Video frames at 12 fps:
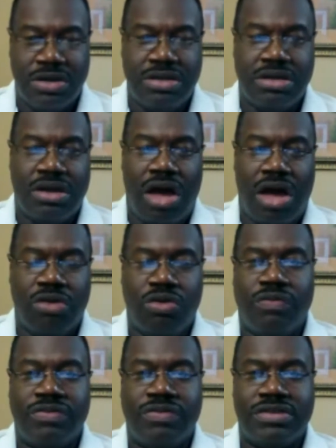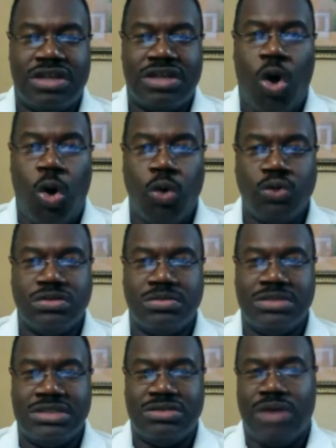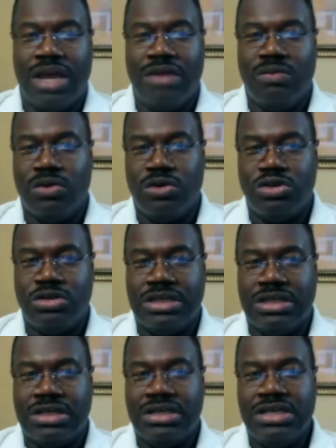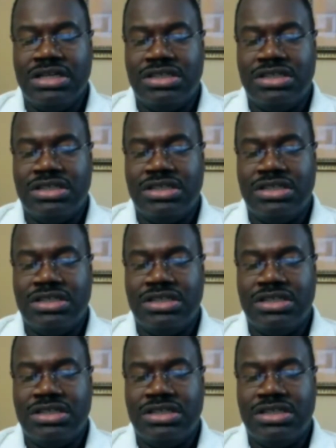I don't know if it's the wholesome is the right word to